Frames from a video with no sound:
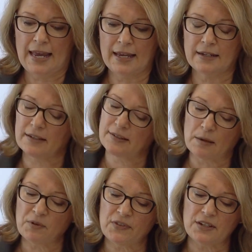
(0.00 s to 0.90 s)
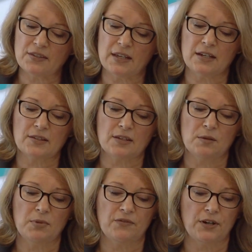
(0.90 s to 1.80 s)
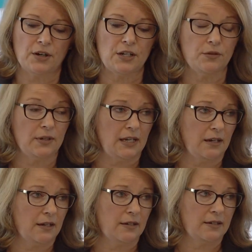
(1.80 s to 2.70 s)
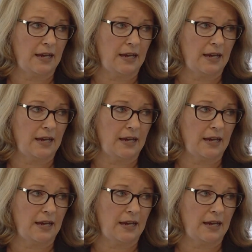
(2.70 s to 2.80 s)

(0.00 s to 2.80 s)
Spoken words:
And some of these things can be very unique